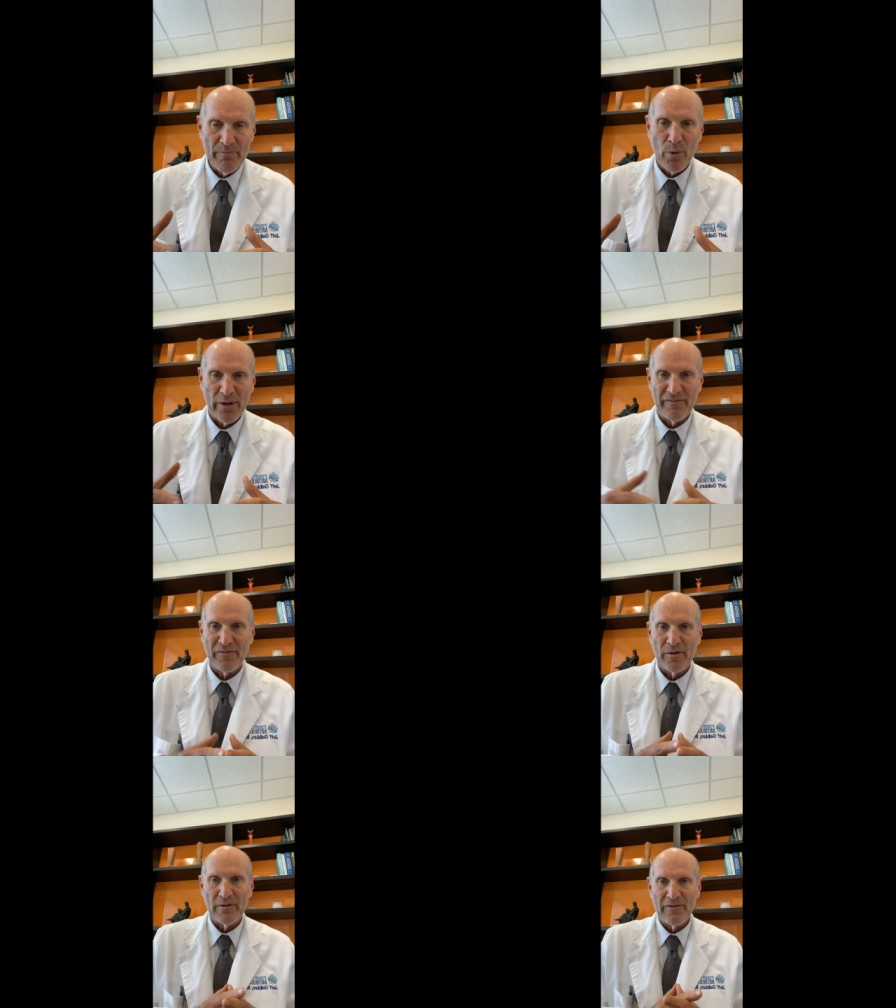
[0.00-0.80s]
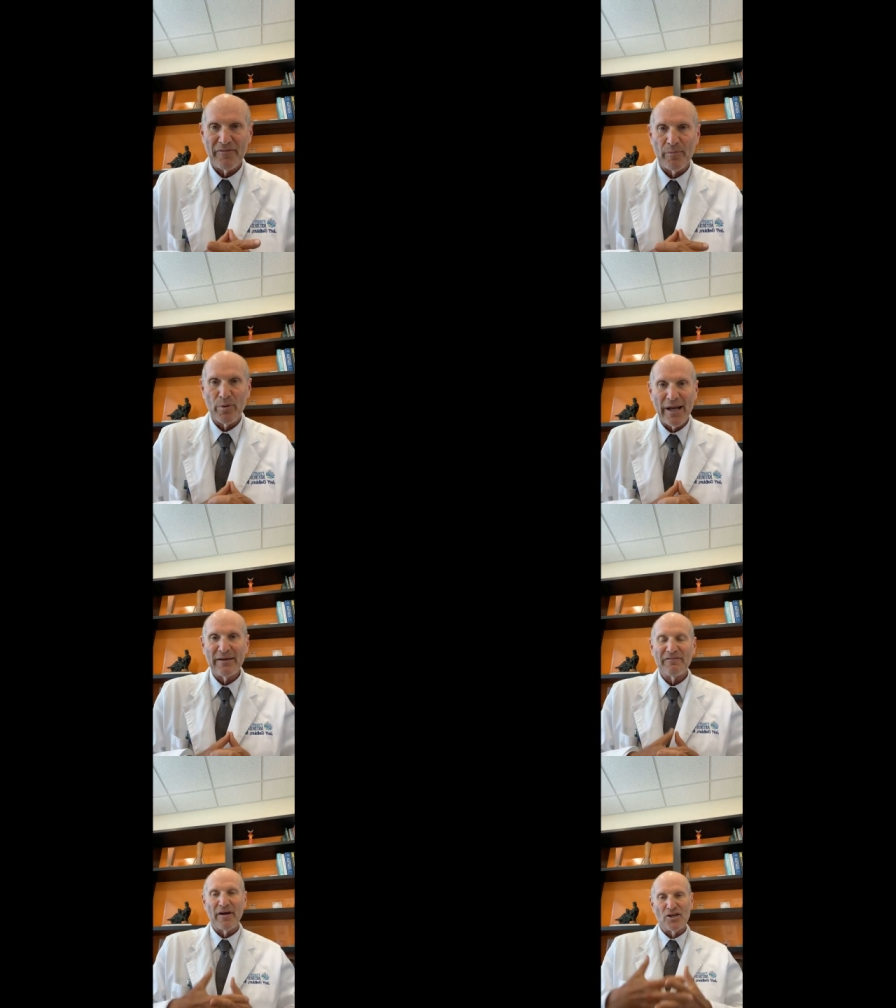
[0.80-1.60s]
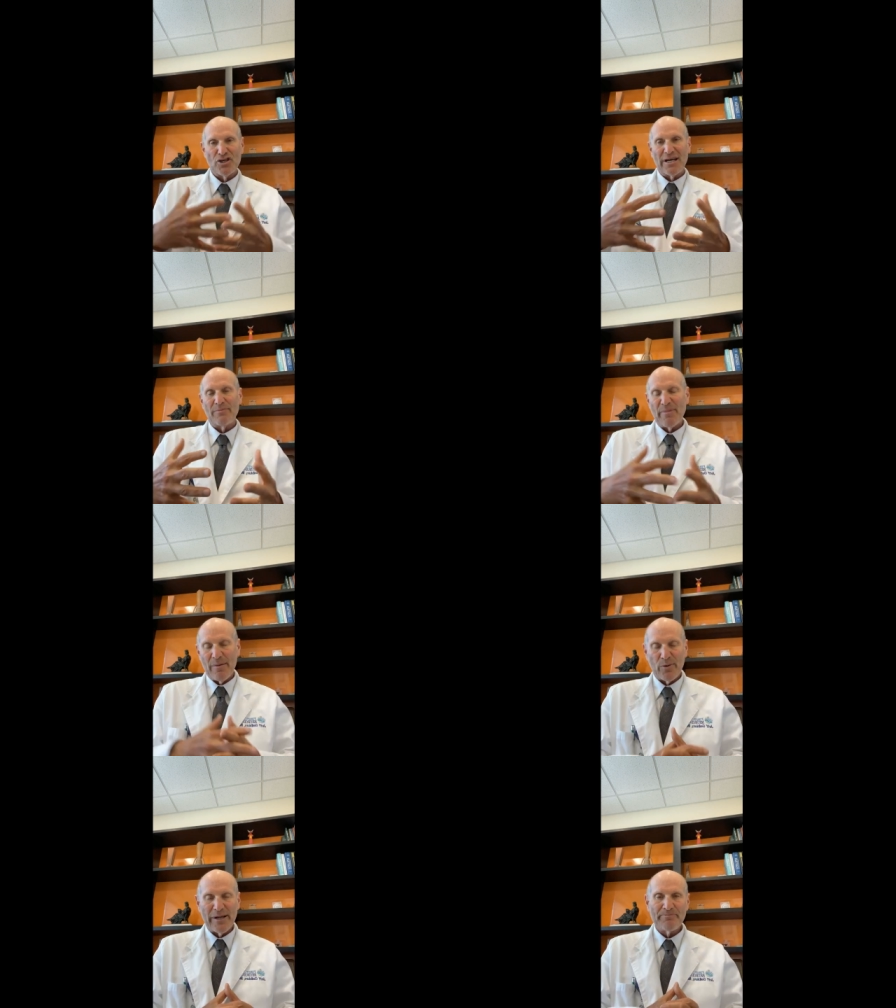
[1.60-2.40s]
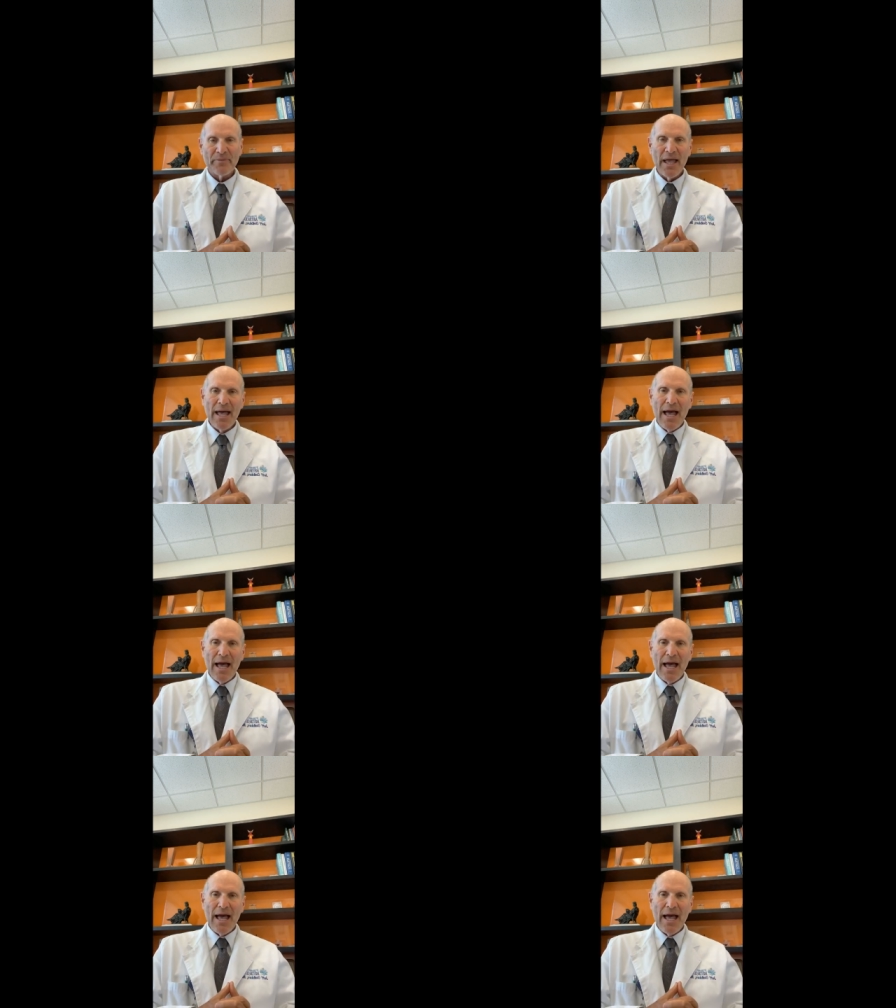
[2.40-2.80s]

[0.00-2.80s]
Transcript: important for, for brain function and memory.